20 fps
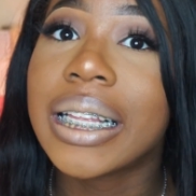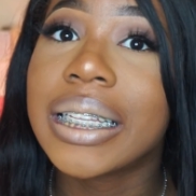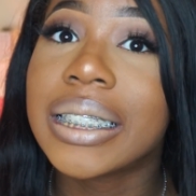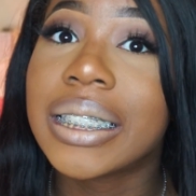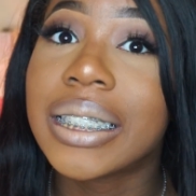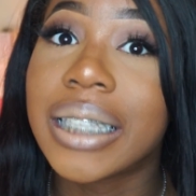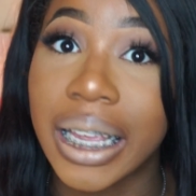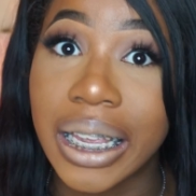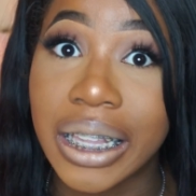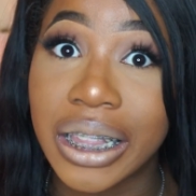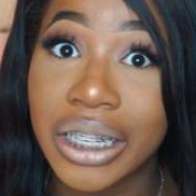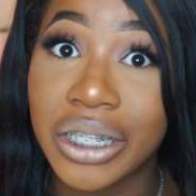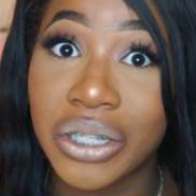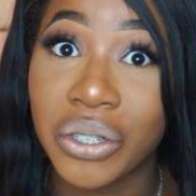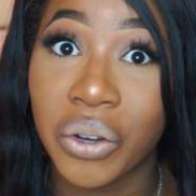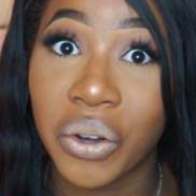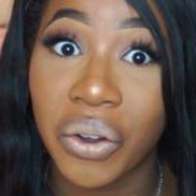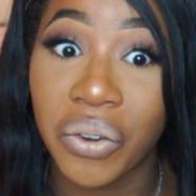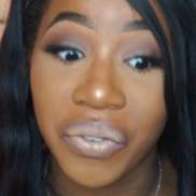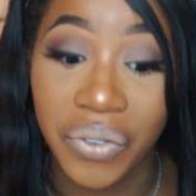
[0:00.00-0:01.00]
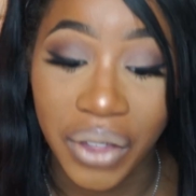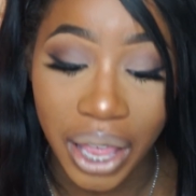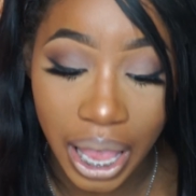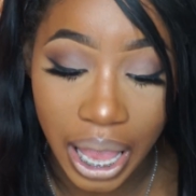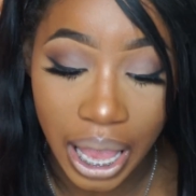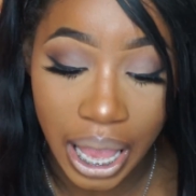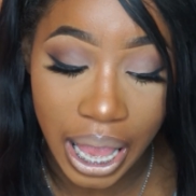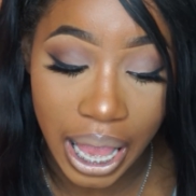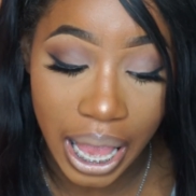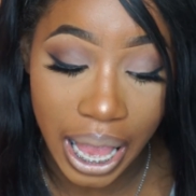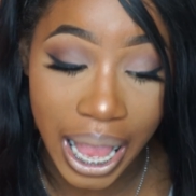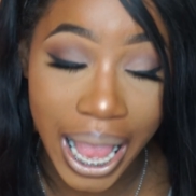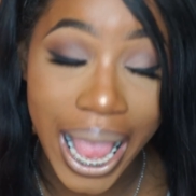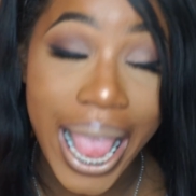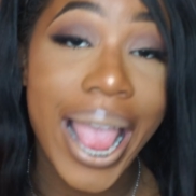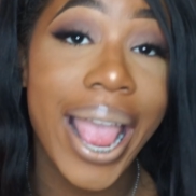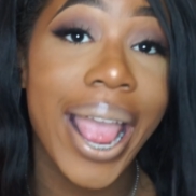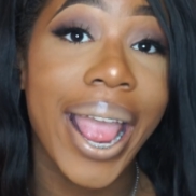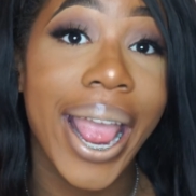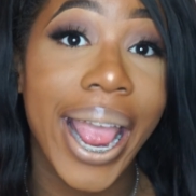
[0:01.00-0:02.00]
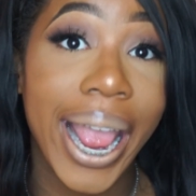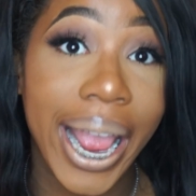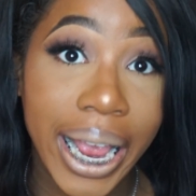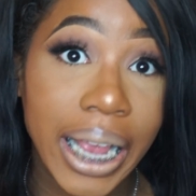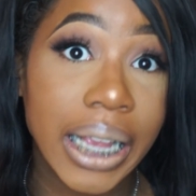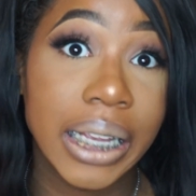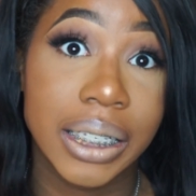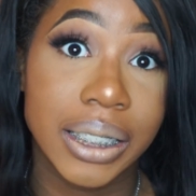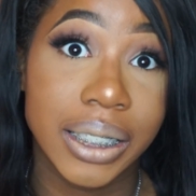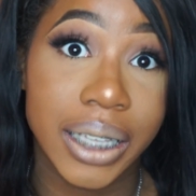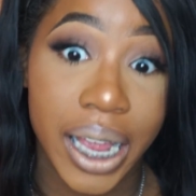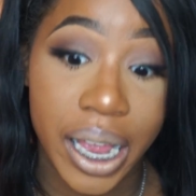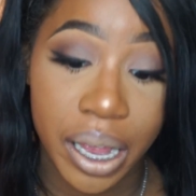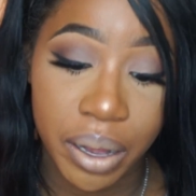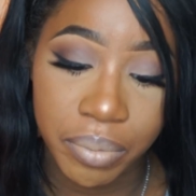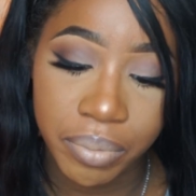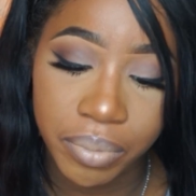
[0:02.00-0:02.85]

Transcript: take this off. Lace it.